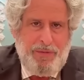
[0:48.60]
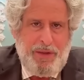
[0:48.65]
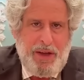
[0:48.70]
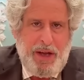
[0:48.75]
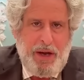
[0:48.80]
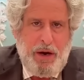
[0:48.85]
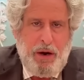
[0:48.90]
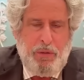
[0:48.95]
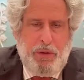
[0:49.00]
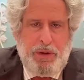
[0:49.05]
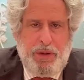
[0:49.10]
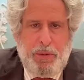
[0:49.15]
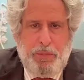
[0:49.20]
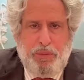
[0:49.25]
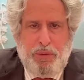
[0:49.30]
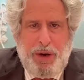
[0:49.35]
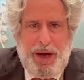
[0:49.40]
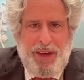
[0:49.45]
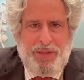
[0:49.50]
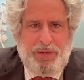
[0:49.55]
And they are in the
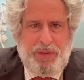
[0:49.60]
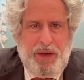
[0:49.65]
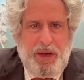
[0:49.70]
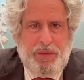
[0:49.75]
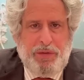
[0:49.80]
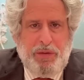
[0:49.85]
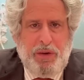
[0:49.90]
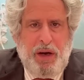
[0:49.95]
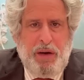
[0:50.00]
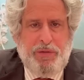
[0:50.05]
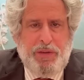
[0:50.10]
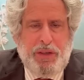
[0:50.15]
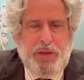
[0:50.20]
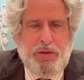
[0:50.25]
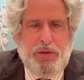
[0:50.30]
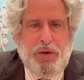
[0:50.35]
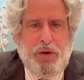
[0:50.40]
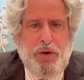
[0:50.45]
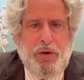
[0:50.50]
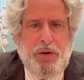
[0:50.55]
process of
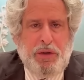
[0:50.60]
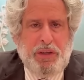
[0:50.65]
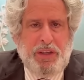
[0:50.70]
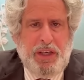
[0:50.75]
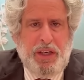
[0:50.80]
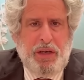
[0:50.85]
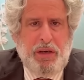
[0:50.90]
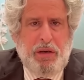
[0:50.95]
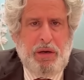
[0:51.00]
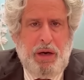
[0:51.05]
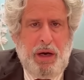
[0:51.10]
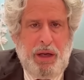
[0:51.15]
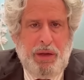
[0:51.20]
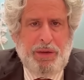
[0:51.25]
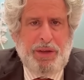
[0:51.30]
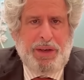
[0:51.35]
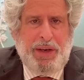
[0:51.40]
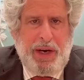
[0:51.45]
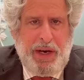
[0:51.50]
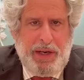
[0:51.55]
internally
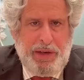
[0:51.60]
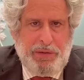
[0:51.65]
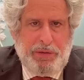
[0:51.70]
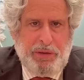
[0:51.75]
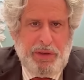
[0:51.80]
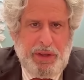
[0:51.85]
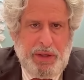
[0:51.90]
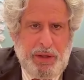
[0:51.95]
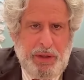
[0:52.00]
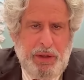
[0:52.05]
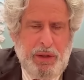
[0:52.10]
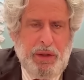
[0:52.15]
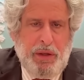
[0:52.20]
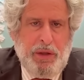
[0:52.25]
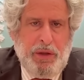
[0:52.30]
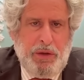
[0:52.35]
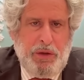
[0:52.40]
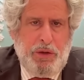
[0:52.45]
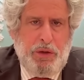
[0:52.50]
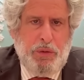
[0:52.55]
colonizing
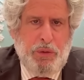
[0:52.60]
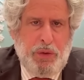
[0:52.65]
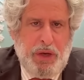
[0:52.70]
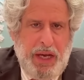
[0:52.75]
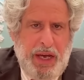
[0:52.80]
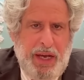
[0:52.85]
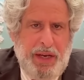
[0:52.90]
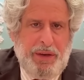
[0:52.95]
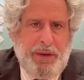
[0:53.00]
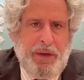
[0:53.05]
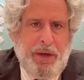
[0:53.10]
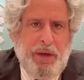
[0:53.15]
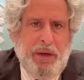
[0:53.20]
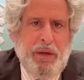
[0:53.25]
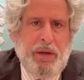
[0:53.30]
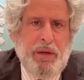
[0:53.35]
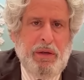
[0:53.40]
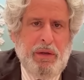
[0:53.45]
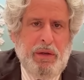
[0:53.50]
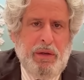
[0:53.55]

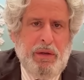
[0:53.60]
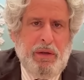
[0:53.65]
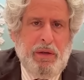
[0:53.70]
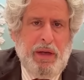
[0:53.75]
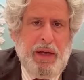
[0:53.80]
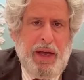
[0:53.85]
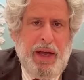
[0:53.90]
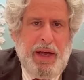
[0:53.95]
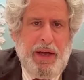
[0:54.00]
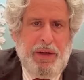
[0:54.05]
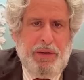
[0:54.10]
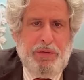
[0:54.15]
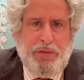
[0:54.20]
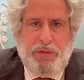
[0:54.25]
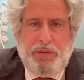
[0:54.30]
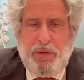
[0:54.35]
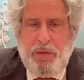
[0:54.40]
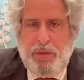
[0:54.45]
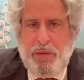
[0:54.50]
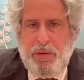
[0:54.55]
Uganda as